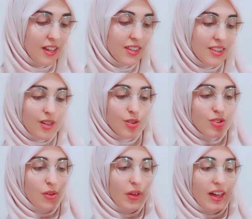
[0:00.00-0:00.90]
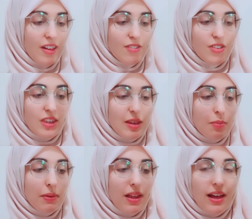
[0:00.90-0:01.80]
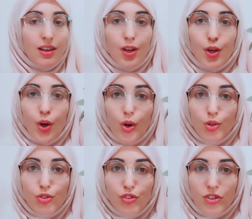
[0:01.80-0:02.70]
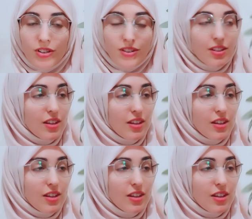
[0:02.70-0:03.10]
They also have the black cauldron